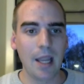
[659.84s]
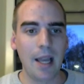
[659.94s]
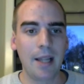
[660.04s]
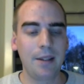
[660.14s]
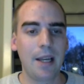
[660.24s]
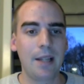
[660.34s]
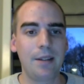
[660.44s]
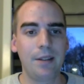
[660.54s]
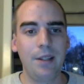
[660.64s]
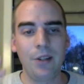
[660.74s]
and
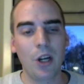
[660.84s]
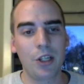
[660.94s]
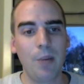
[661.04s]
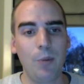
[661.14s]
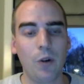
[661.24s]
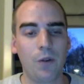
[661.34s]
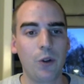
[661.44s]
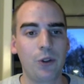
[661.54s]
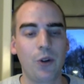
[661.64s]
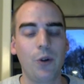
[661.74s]
that these cigar-shaped
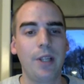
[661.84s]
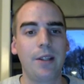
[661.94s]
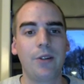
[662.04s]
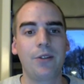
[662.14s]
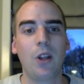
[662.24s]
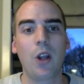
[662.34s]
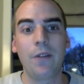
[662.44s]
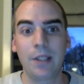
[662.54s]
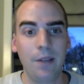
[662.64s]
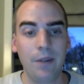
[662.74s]
UFOs show that there's a lot
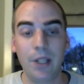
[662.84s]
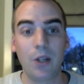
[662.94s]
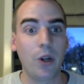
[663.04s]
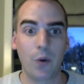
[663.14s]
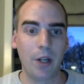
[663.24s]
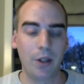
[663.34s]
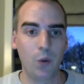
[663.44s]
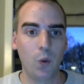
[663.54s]
of activity going around in the